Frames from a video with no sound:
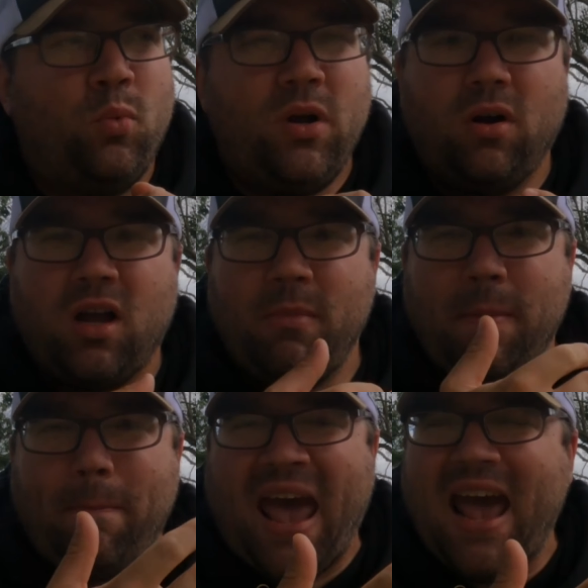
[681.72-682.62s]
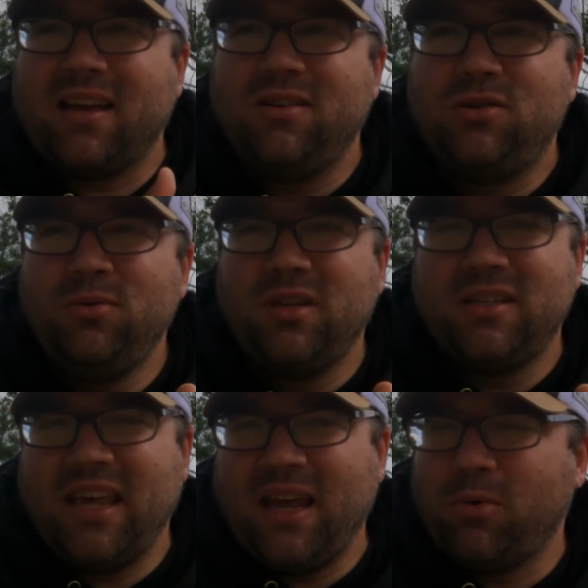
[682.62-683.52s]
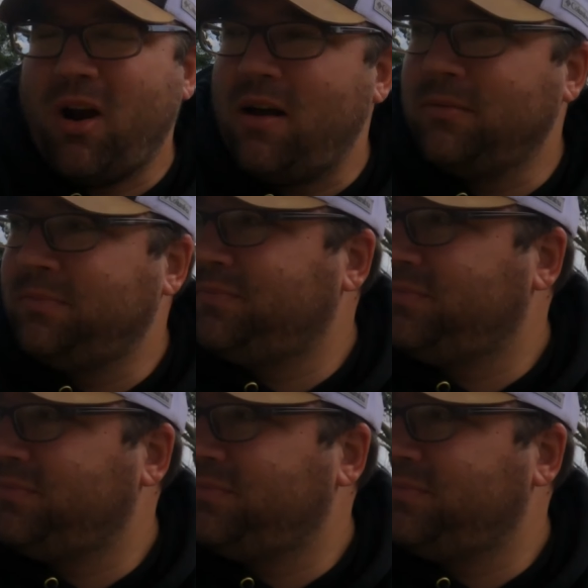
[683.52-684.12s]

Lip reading: We are coming back to this campground